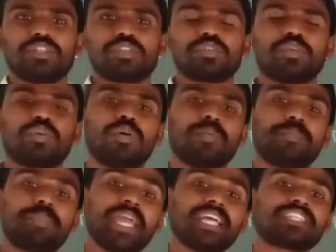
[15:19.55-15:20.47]

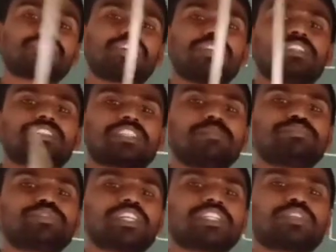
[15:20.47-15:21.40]
So based on the
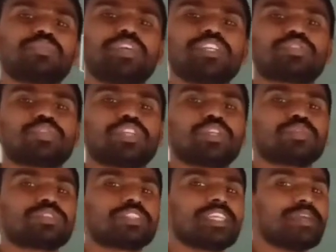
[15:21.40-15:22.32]
subject we should
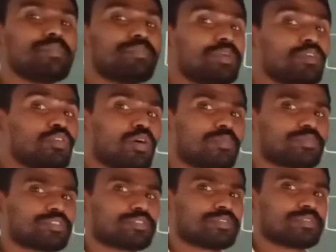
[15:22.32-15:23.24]
use the
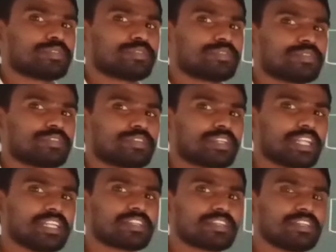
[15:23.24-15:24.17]
verbs,
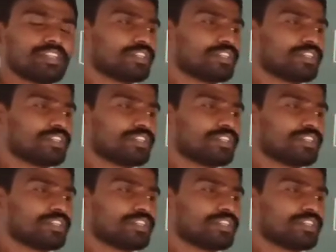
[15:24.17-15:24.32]
right?